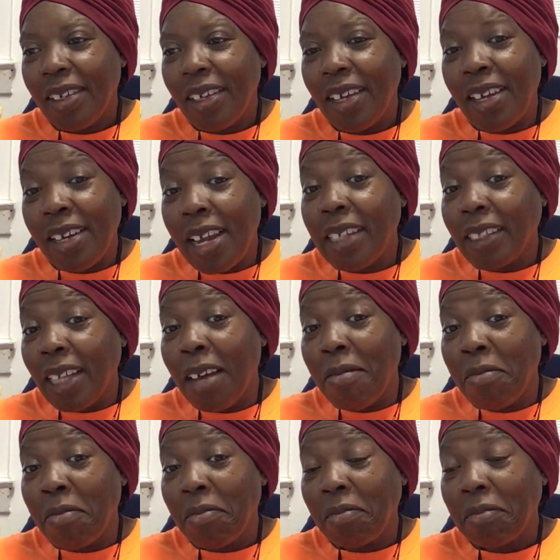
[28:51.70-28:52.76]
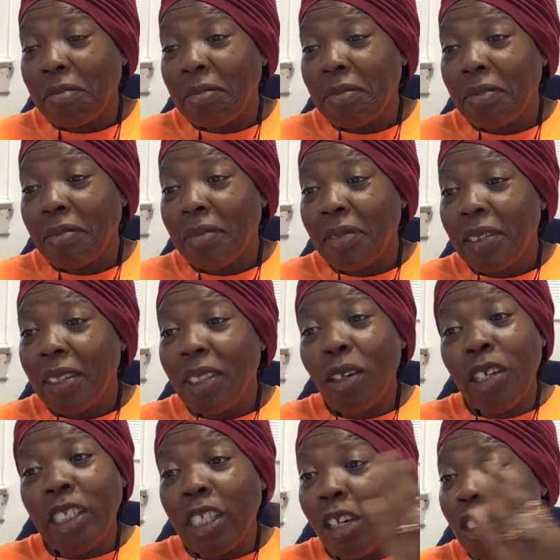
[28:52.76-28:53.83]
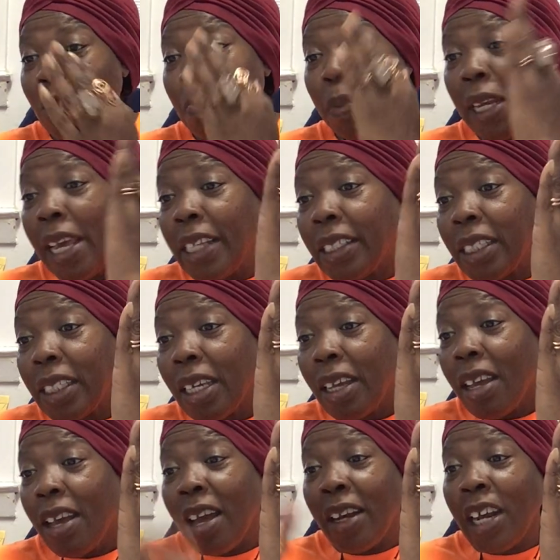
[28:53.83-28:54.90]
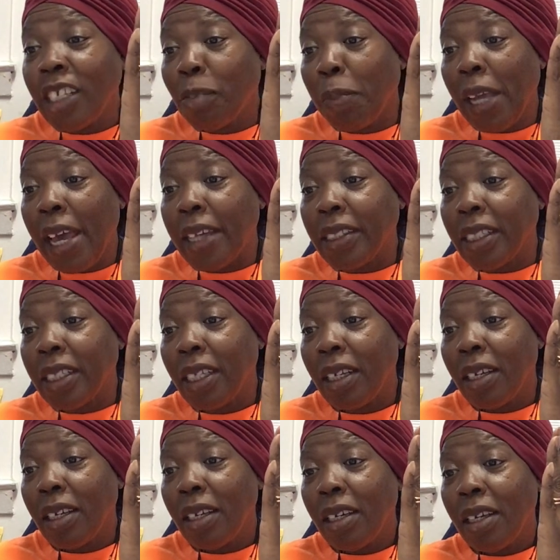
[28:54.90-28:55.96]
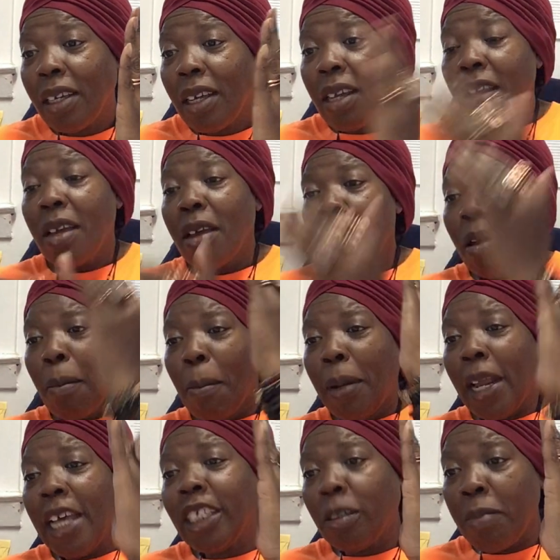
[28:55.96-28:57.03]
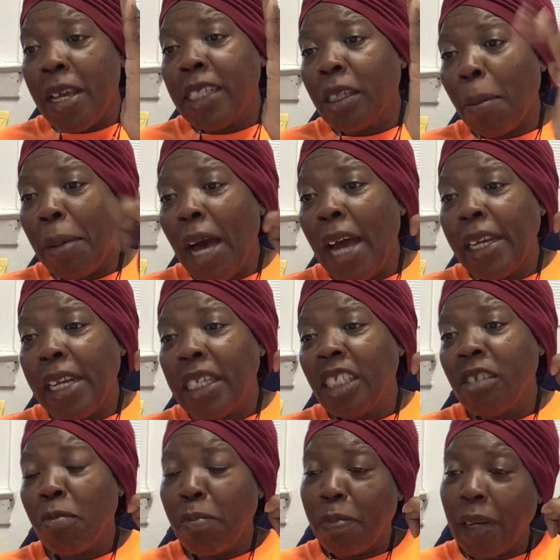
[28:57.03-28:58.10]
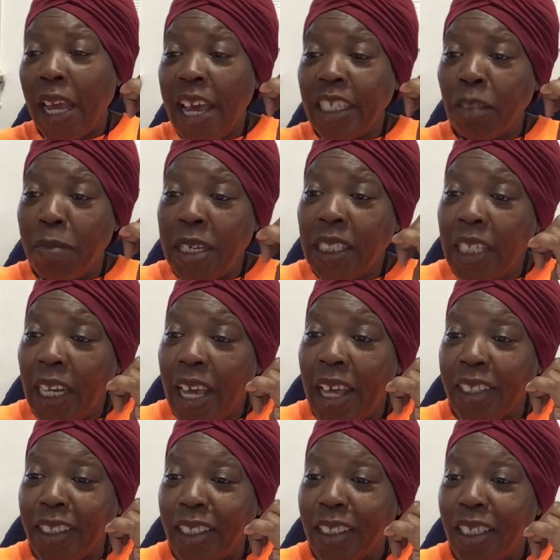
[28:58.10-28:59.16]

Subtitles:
Isn't that something? So if there's bliss and there's bless. Bliss means abundance. Bless means less.